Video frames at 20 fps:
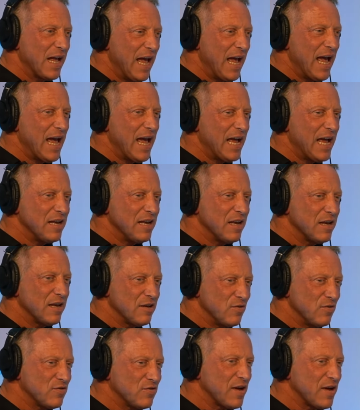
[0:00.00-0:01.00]
and
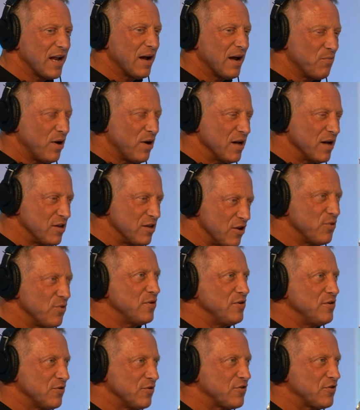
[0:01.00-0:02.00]
you said, I want
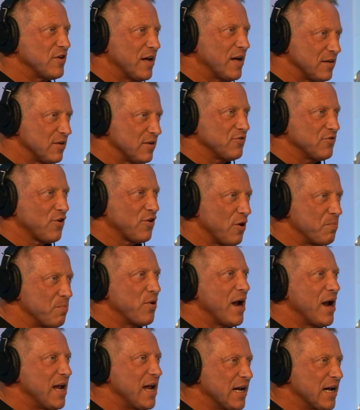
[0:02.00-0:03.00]
you and your son to start
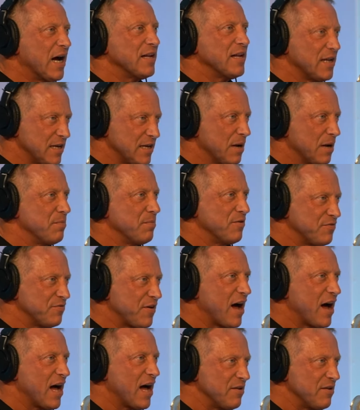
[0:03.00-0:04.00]
praying on the number
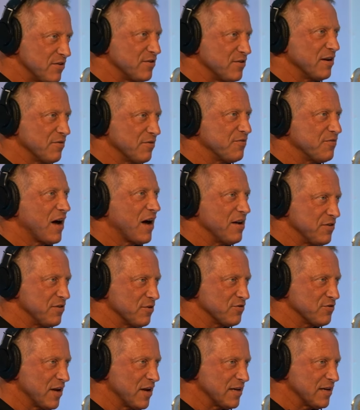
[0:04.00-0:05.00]
five is in a five
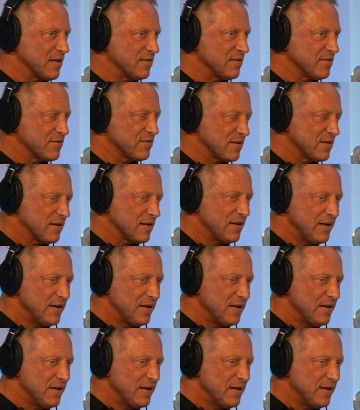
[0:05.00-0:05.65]
year sentence.